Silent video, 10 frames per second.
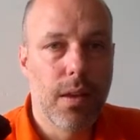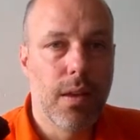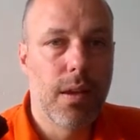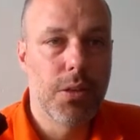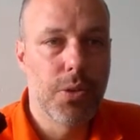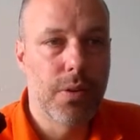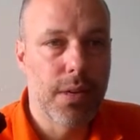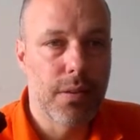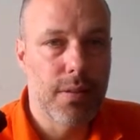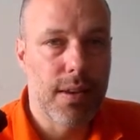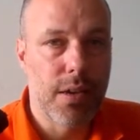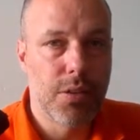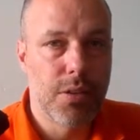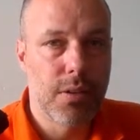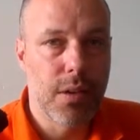And during
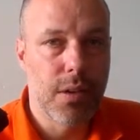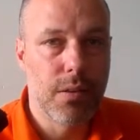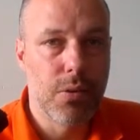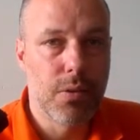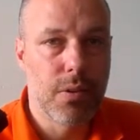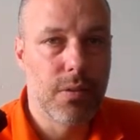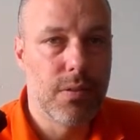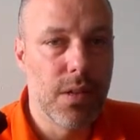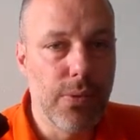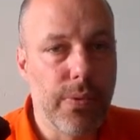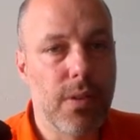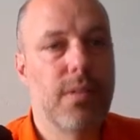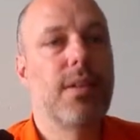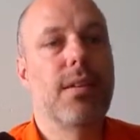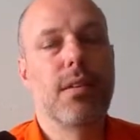installation, it uses default
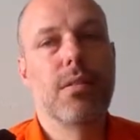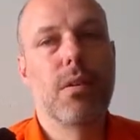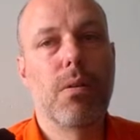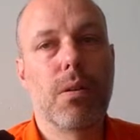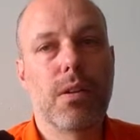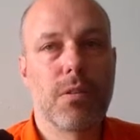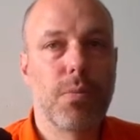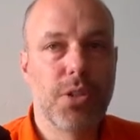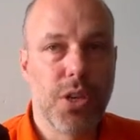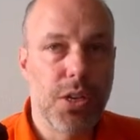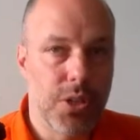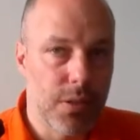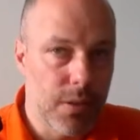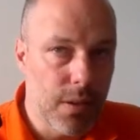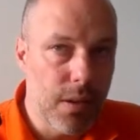settings, so
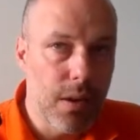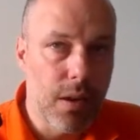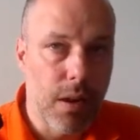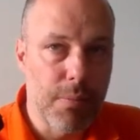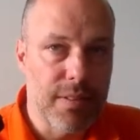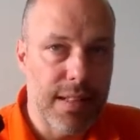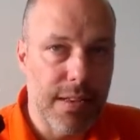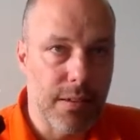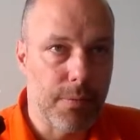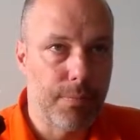customization comes later.